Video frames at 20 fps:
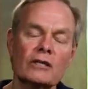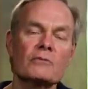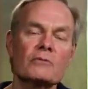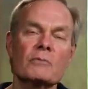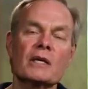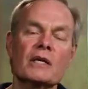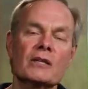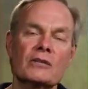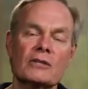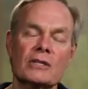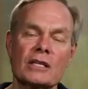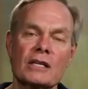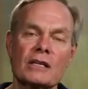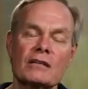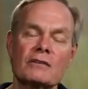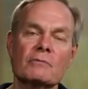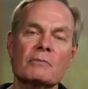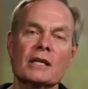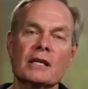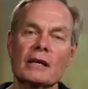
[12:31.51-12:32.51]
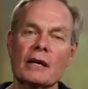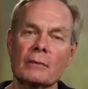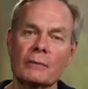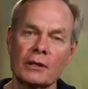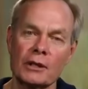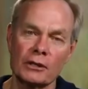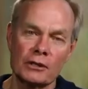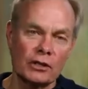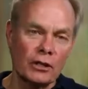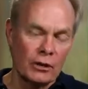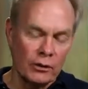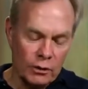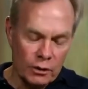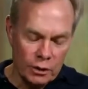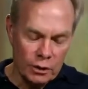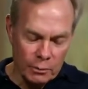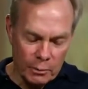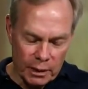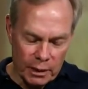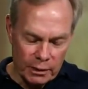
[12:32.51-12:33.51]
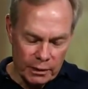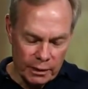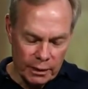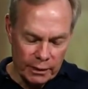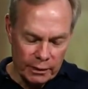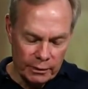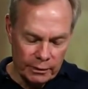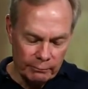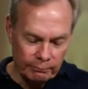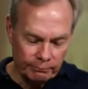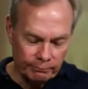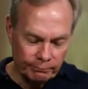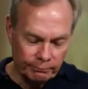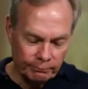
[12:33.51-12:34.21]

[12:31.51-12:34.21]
species becoming another species.